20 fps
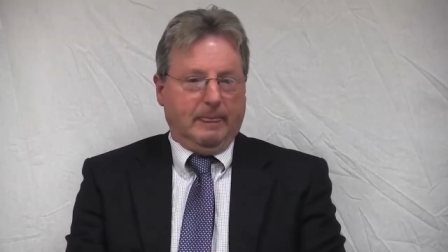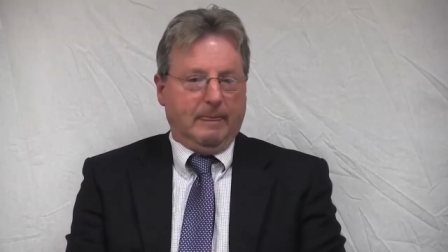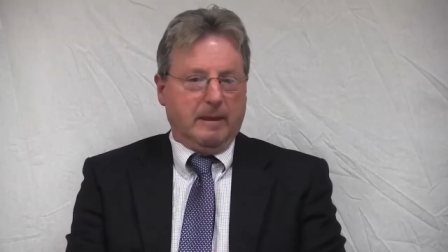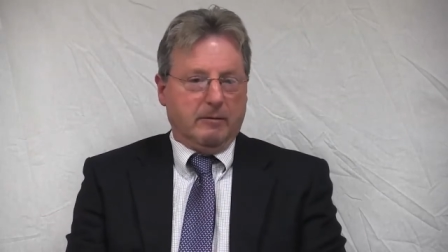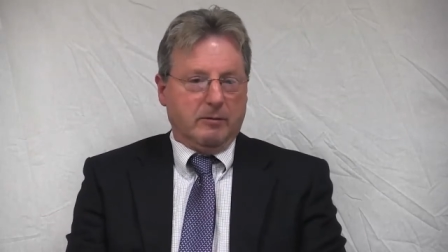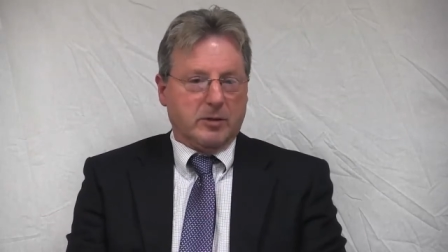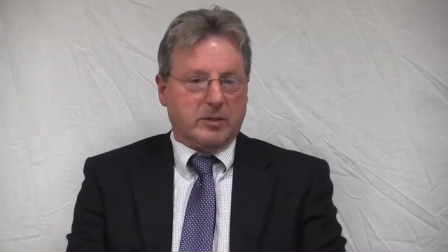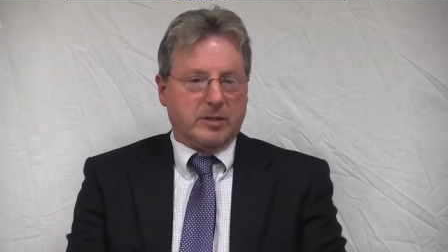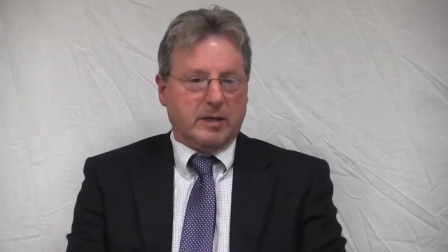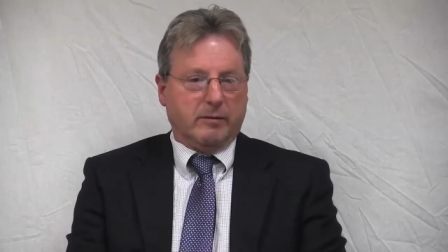
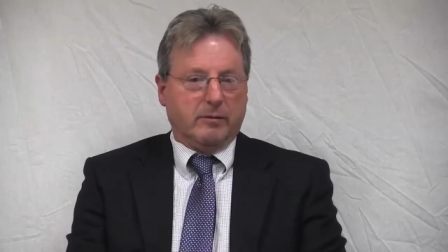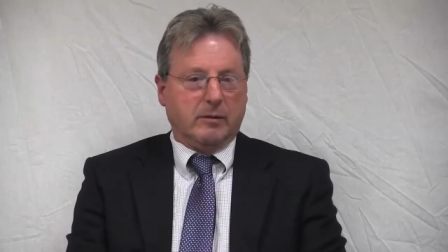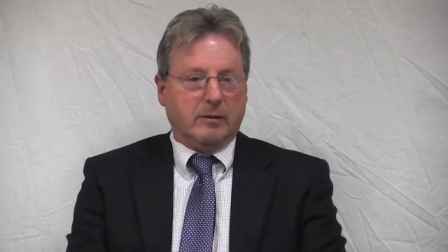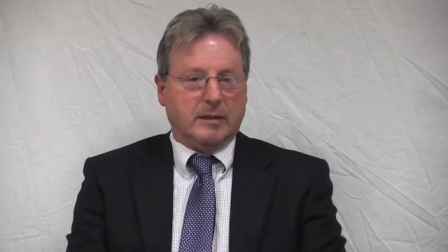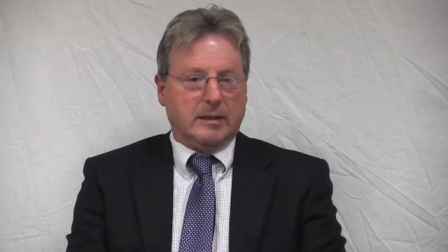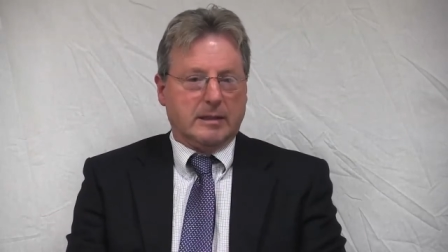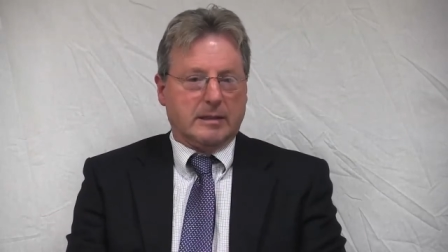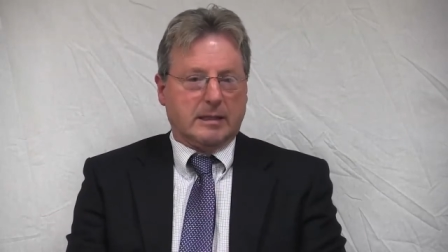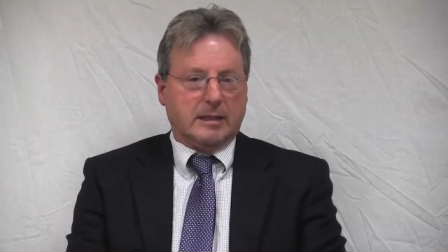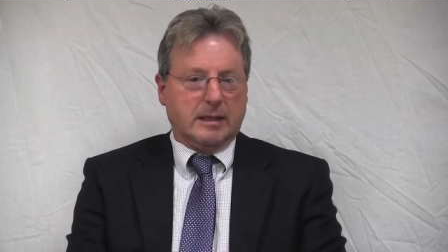There were
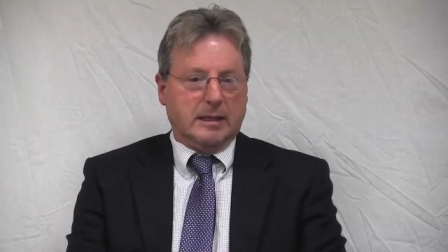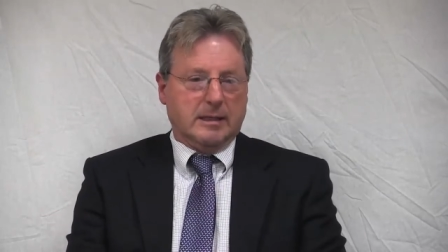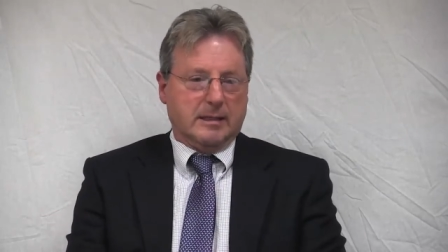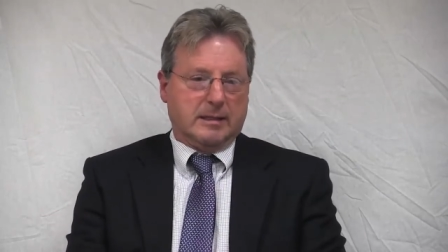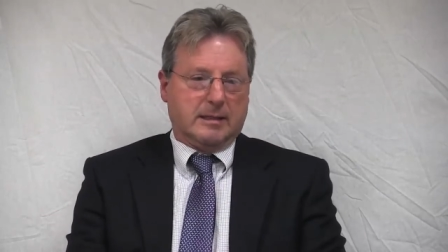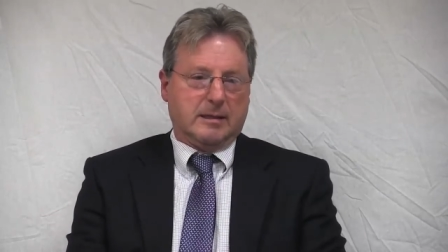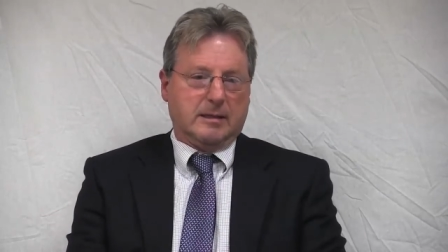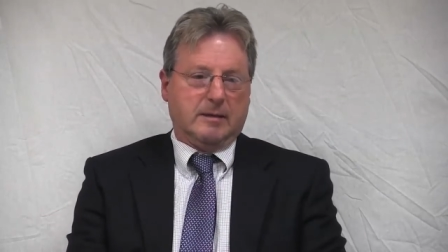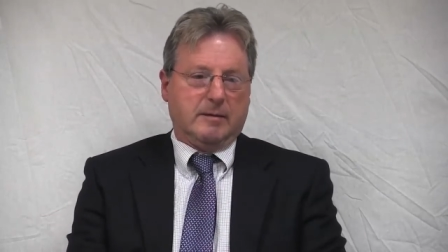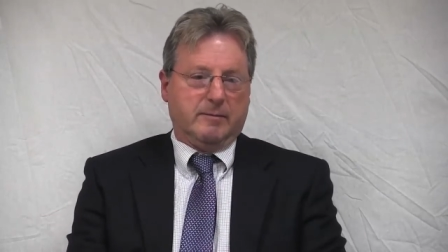several
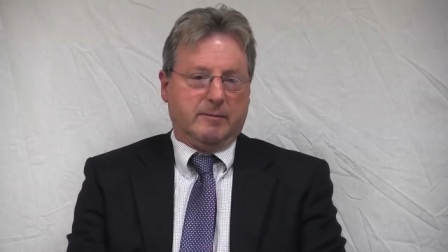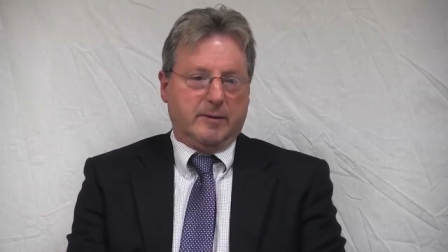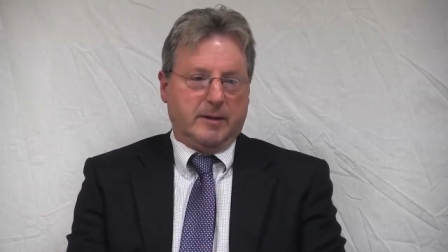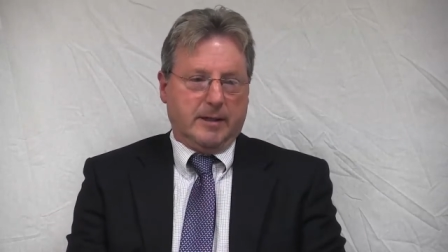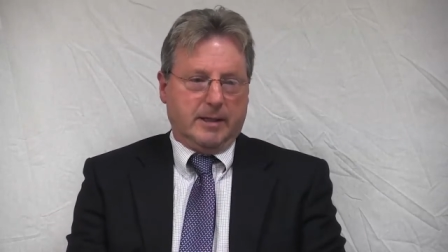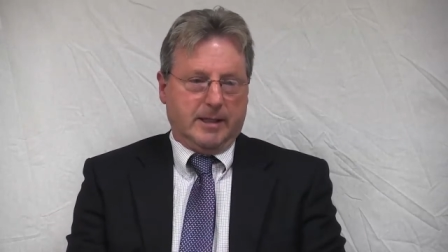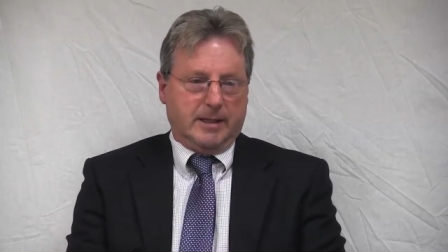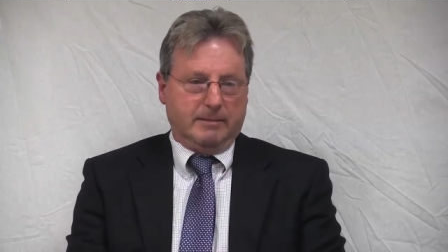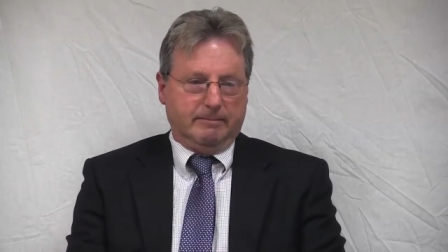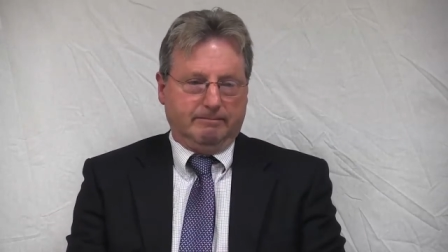incidents of
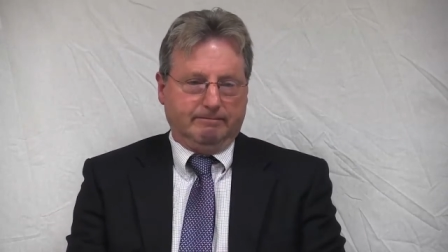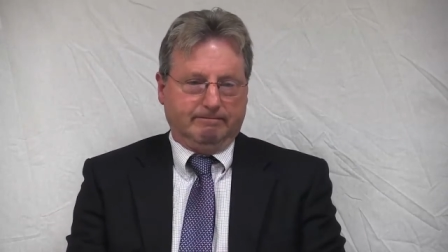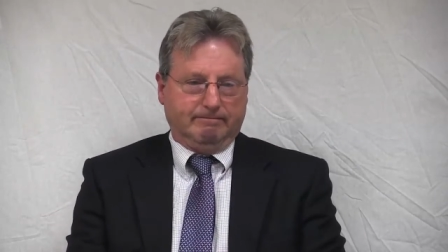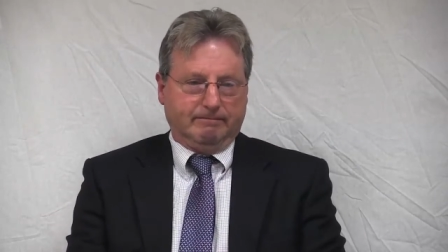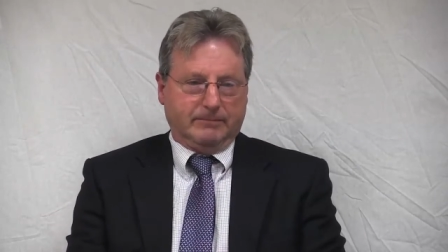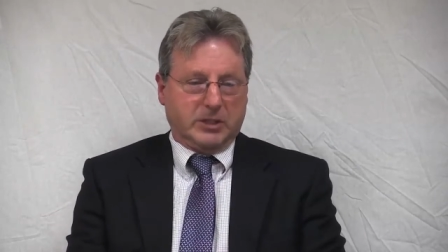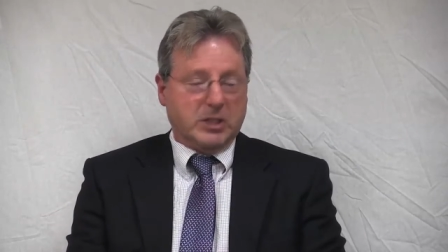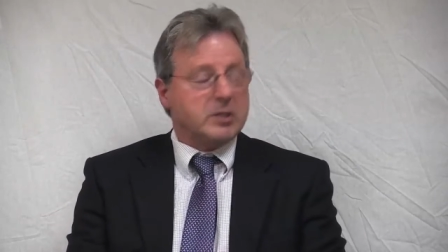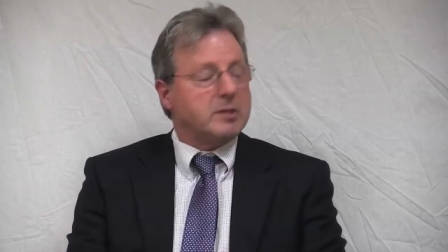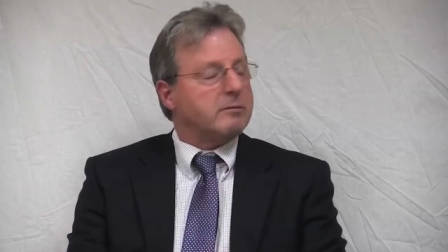
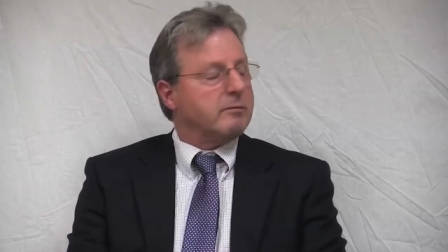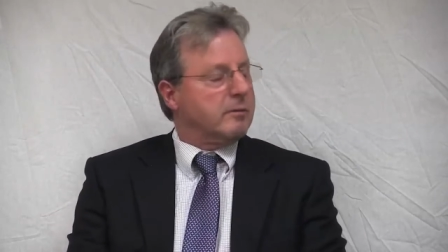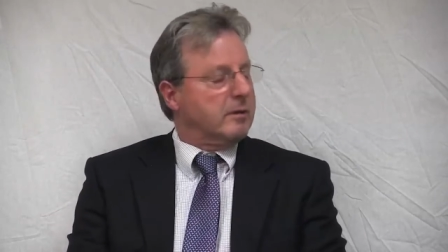just